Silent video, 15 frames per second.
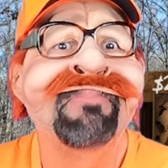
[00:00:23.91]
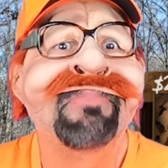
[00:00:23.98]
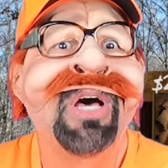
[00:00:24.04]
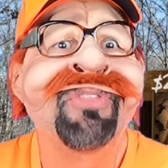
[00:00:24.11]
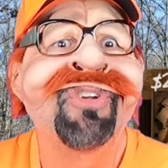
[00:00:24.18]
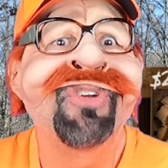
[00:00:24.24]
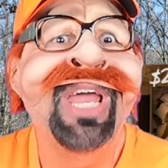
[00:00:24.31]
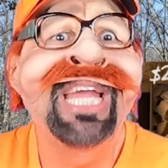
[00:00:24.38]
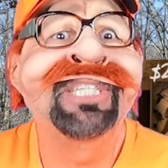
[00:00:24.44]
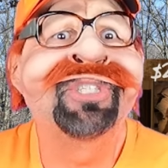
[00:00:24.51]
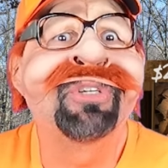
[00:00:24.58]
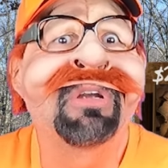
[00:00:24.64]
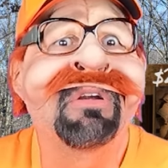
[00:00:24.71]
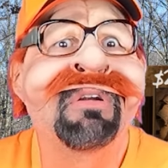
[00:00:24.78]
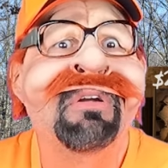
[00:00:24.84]
Mother
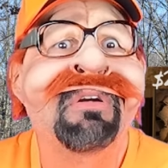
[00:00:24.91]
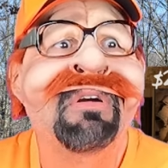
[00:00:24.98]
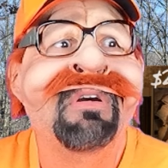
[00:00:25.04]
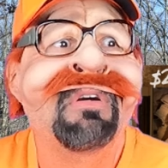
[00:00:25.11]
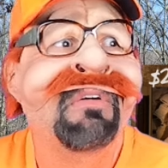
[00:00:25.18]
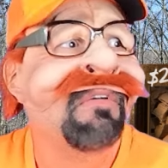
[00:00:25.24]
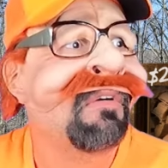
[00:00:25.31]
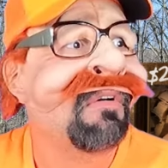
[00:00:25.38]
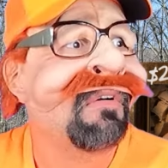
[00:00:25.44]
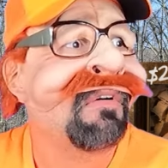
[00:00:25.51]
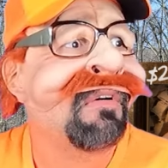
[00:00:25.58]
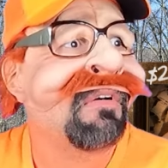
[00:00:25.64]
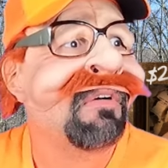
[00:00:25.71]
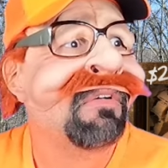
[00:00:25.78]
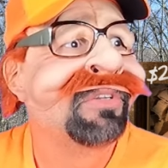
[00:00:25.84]
Nature
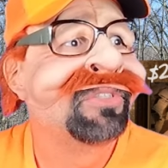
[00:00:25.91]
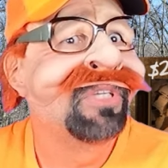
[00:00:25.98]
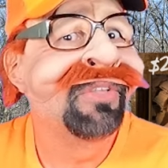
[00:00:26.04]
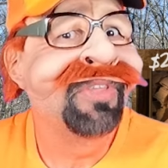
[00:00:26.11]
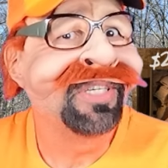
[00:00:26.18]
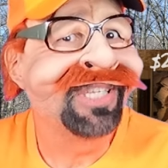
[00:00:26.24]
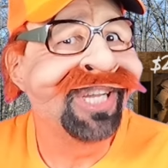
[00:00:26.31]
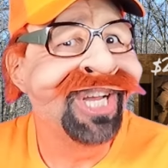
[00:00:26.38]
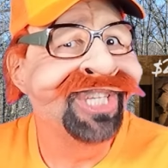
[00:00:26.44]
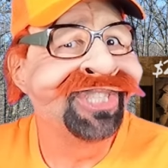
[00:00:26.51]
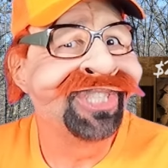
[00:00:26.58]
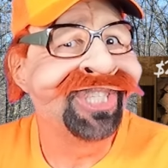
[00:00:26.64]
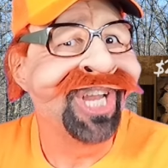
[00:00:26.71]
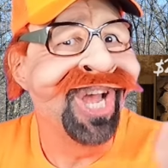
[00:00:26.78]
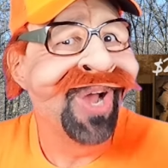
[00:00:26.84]
to the gun
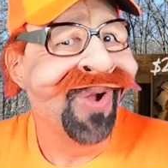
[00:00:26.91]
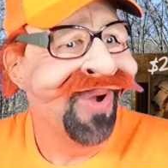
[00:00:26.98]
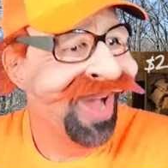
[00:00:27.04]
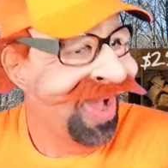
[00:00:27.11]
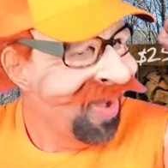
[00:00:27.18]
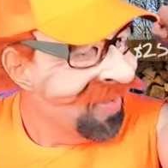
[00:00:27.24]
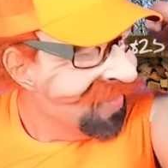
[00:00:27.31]
show.